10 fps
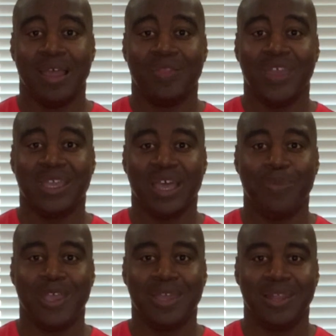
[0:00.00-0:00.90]
They come
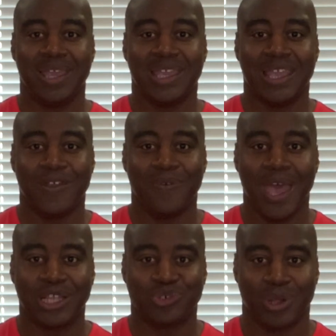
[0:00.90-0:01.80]
in and give
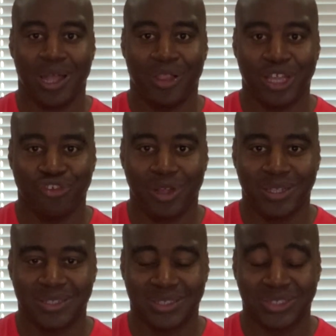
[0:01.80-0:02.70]
extra
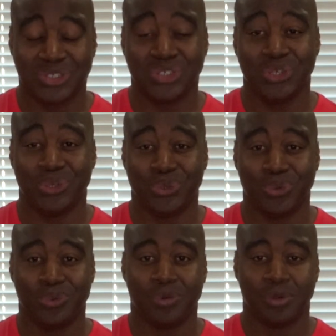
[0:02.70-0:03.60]
electrons
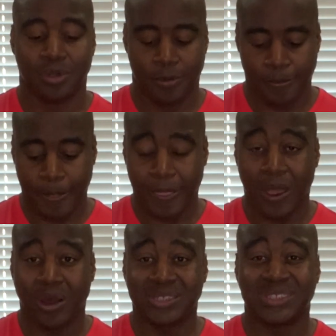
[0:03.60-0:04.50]
to
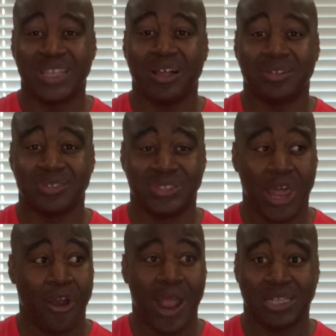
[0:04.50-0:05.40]
our cells
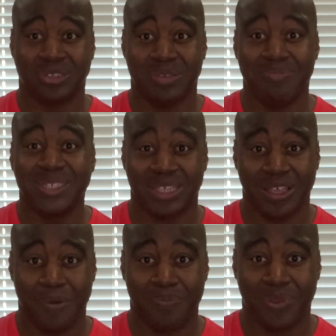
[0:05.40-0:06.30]
that are actually missing
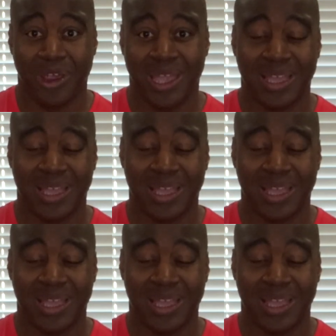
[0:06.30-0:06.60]
them, right?